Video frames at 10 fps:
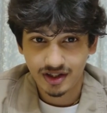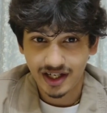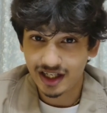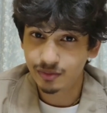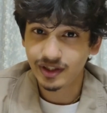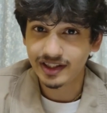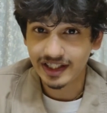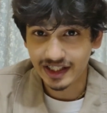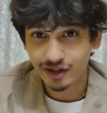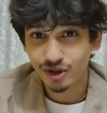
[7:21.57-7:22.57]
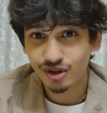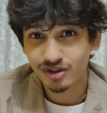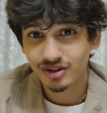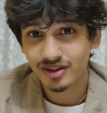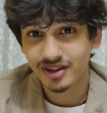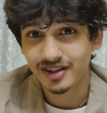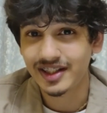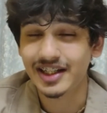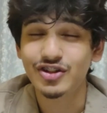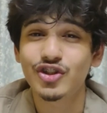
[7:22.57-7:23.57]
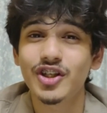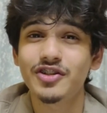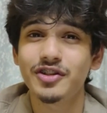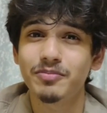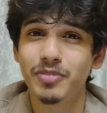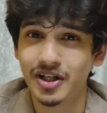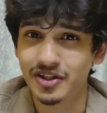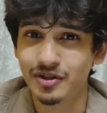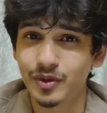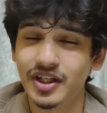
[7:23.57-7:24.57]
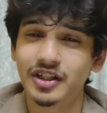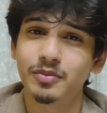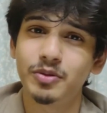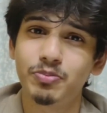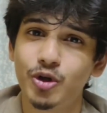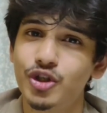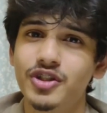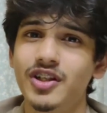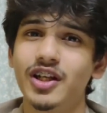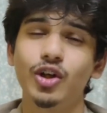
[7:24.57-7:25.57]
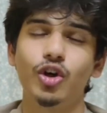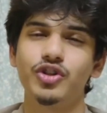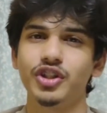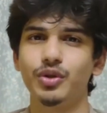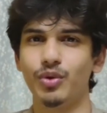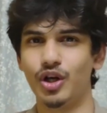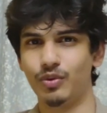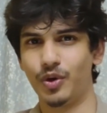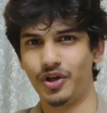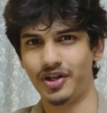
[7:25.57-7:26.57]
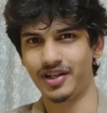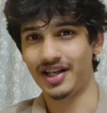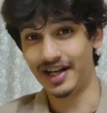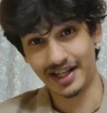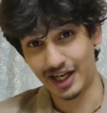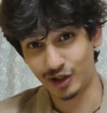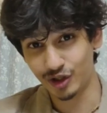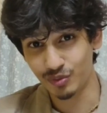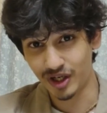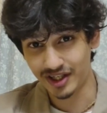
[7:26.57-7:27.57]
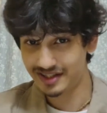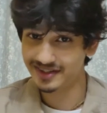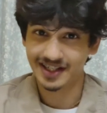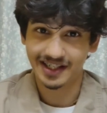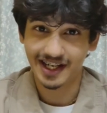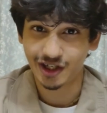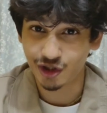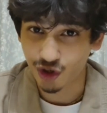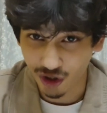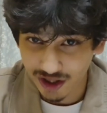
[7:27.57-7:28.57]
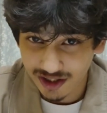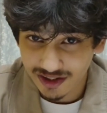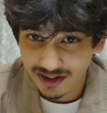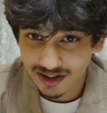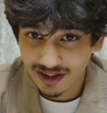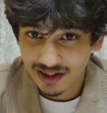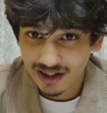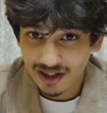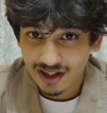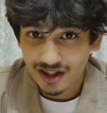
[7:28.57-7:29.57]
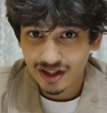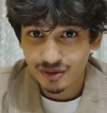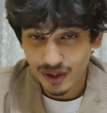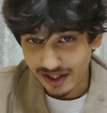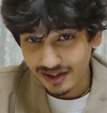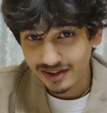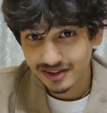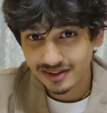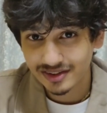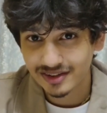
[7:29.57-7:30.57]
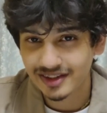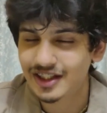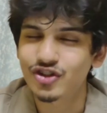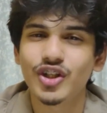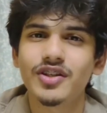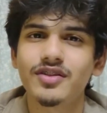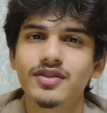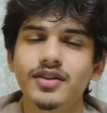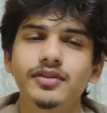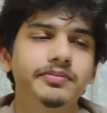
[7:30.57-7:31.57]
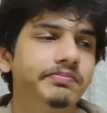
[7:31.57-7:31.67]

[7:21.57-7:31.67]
And well, NATO, that's just a button waiting to be pushed and launching a world war. An attack on one is an attack on all. Well, that's just